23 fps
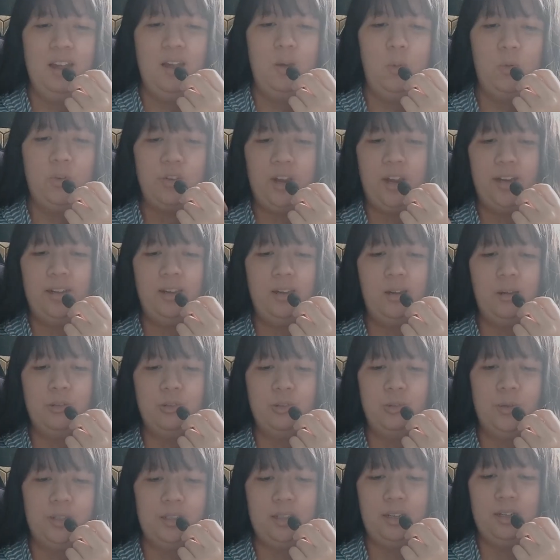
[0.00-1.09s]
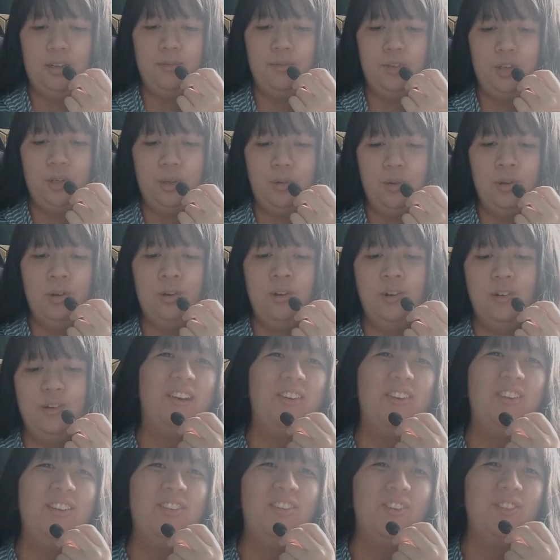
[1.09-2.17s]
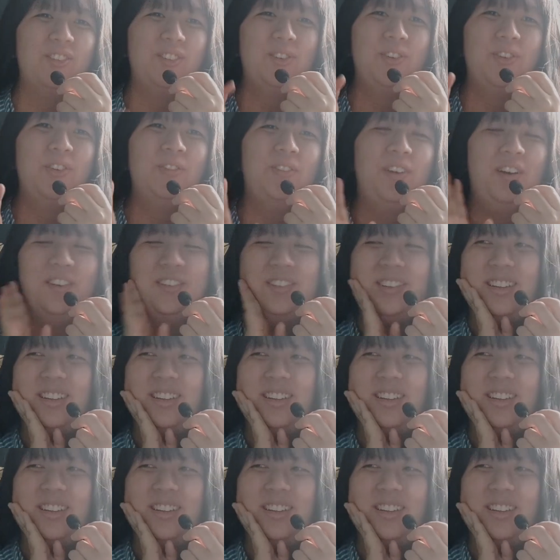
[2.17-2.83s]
which I think I'll show in another video. I want to talk to you about